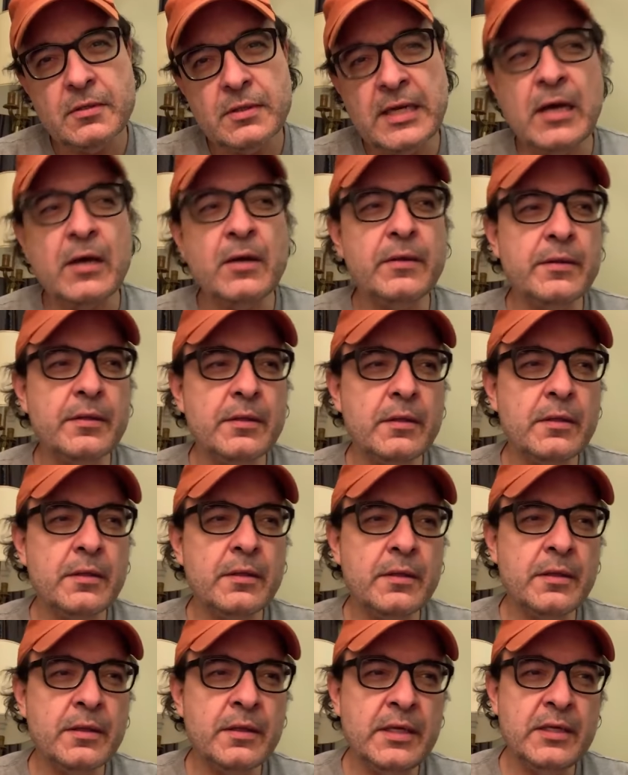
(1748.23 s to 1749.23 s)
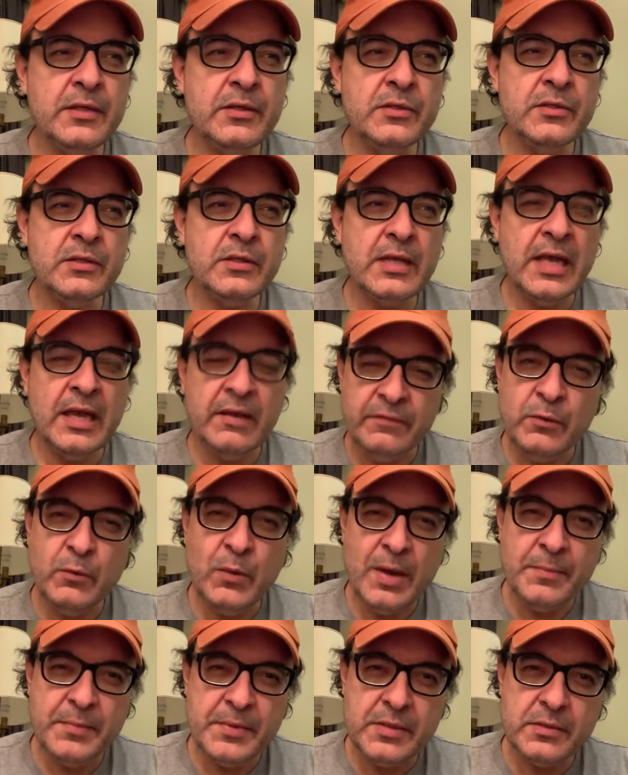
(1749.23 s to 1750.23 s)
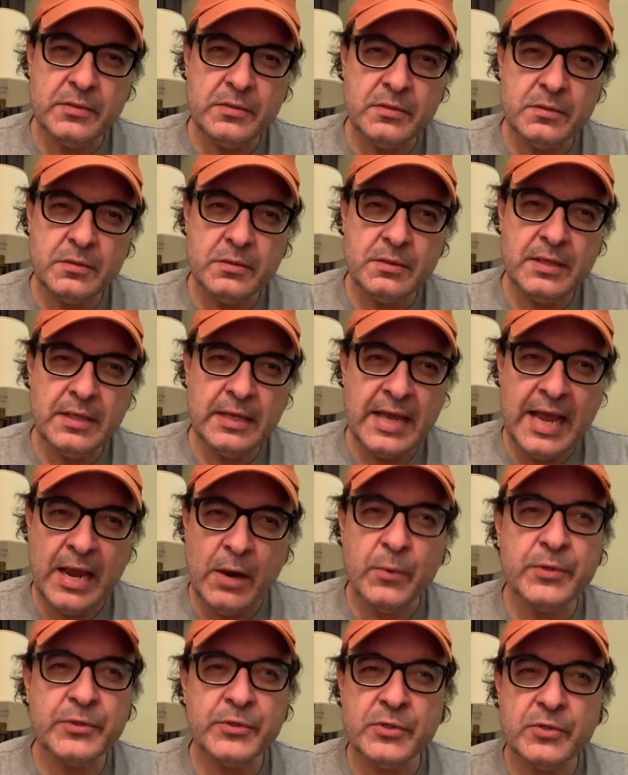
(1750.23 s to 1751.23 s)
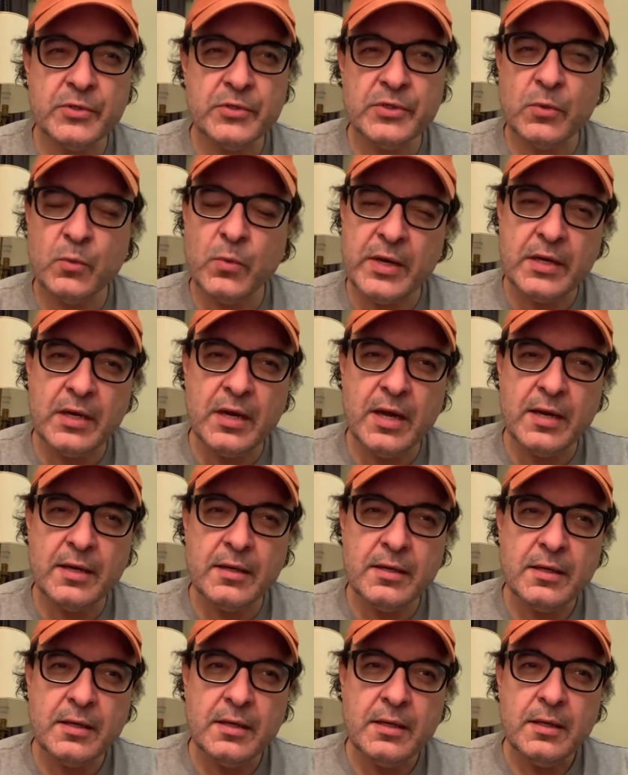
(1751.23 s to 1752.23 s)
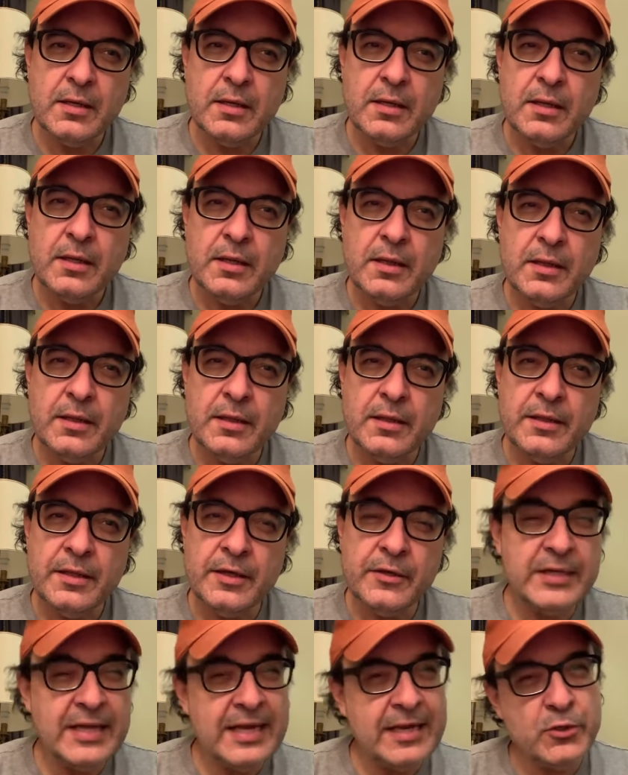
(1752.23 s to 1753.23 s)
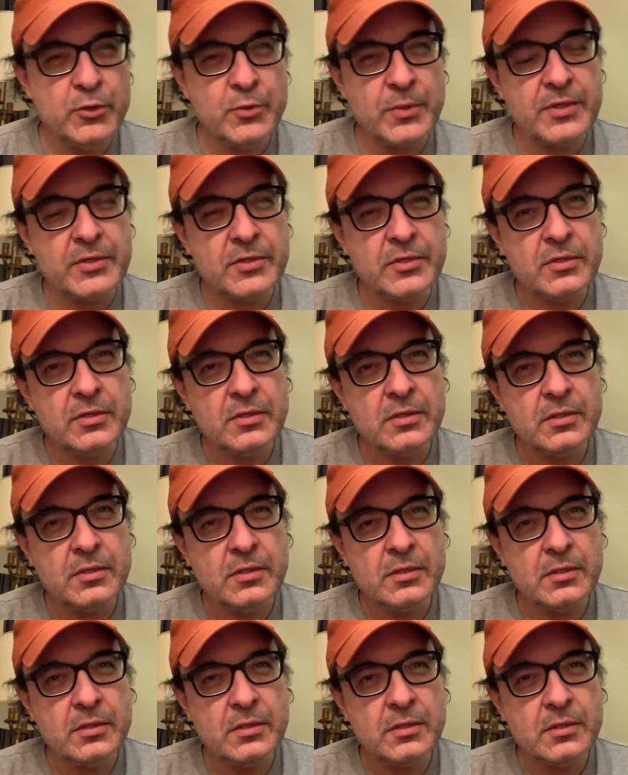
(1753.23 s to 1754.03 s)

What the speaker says: Now, these heavy weapons, howitzers and whatnot, they're dangerous.